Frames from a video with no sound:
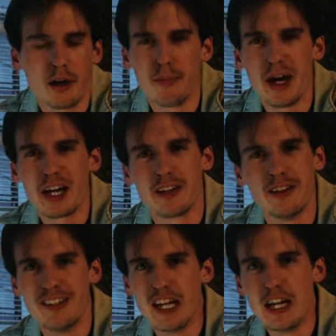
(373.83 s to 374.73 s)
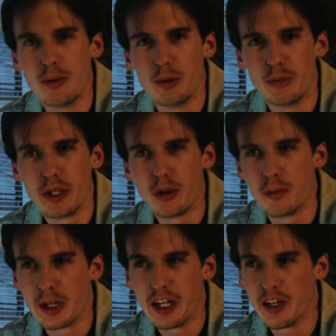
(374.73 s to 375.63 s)
Back in the day when Peter
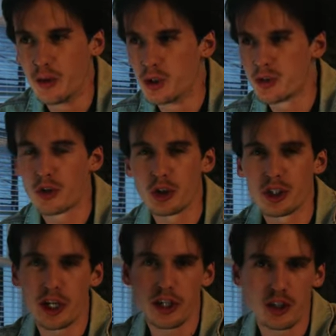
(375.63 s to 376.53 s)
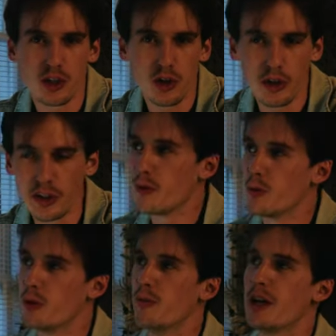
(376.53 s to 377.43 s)
McKinnon was first getting started, he
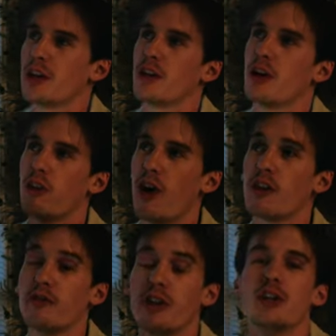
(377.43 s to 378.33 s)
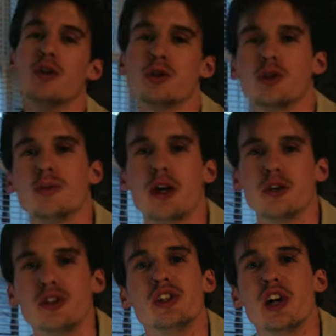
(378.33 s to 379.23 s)
would make a lot of videos
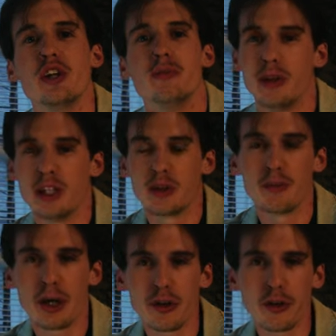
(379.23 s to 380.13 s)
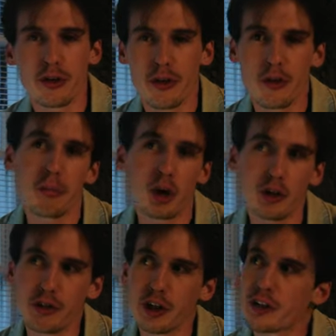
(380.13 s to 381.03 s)
about done being better than
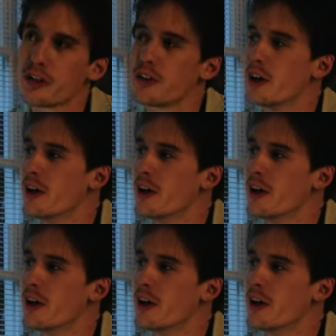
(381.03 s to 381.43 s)
perfect.